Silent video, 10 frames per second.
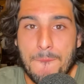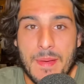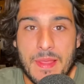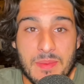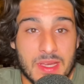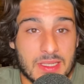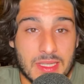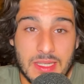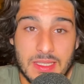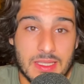But the biggest
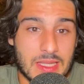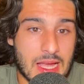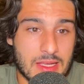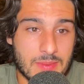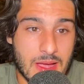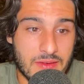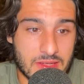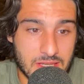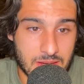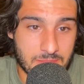thing is this Dallas
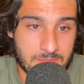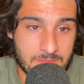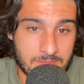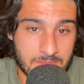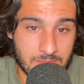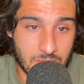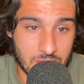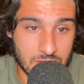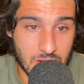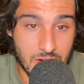Mavericks team we're
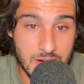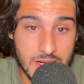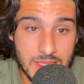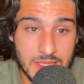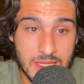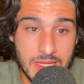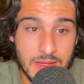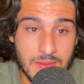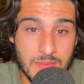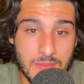starting to see
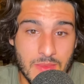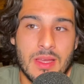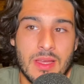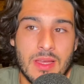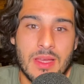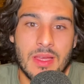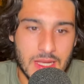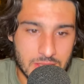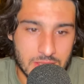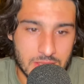
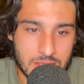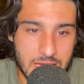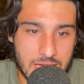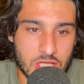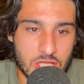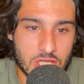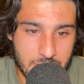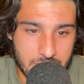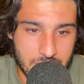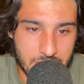it's take
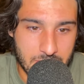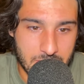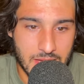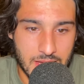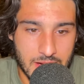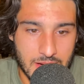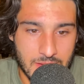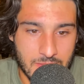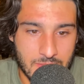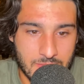shape and
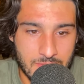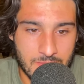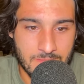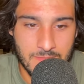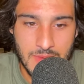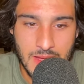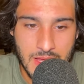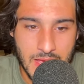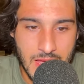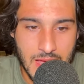
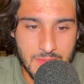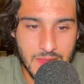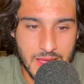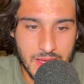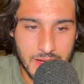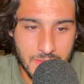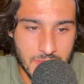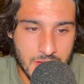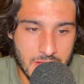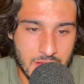I'm liking it.
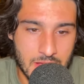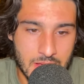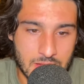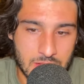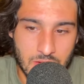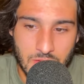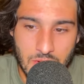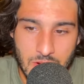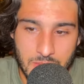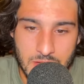So
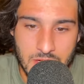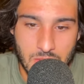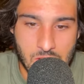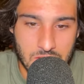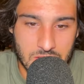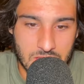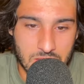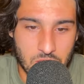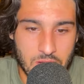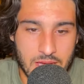far, PJ Washington,
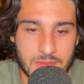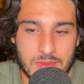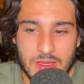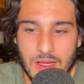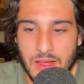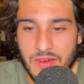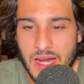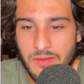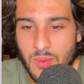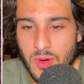two games, 11 and
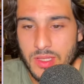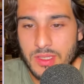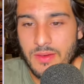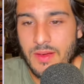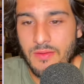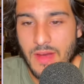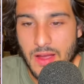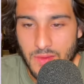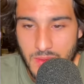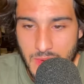a half points,
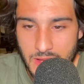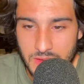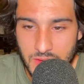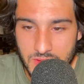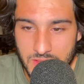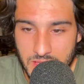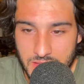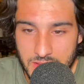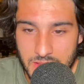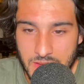five rebounds, two
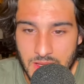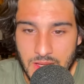assists,